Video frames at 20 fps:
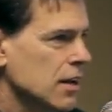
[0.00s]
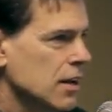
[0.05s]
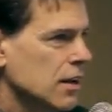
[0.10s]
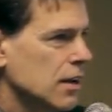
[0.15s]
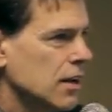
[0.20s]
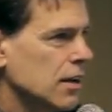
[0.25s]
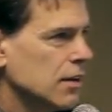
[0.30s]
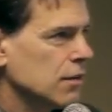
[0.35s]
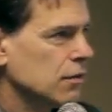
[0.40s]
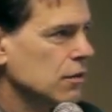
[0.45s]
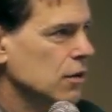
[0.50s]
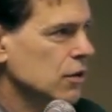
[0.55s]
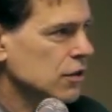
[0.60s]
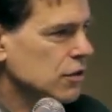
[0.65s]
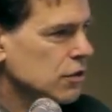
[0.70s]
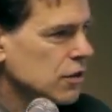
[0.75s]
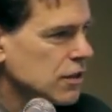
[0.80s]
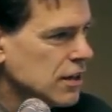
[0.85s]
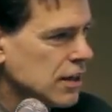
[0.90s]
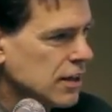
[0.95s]
And of
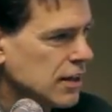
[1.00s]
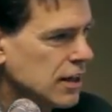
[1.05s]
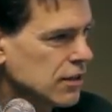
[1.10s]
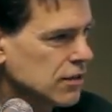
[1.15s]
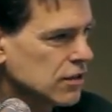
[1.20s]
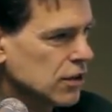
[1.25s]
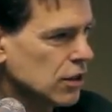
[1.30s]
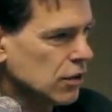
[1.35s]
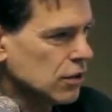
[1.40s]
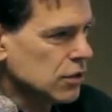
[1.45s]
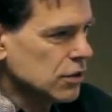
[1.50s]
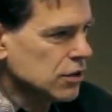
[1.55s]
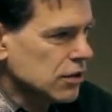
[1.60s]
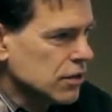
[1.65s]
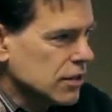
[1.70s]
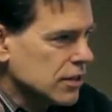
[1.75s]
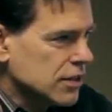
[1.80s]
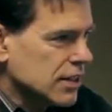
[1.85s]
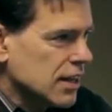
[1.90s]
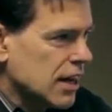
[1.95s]
course, as it gets closer
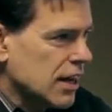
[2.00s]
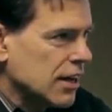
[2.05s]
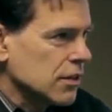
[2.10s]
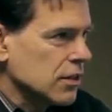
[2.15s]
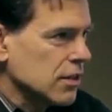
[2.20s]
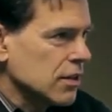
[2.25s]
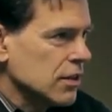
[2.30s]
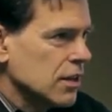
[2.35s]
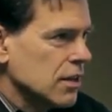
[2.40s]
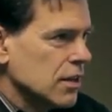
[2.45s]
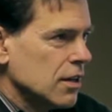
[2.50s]
to Saturn,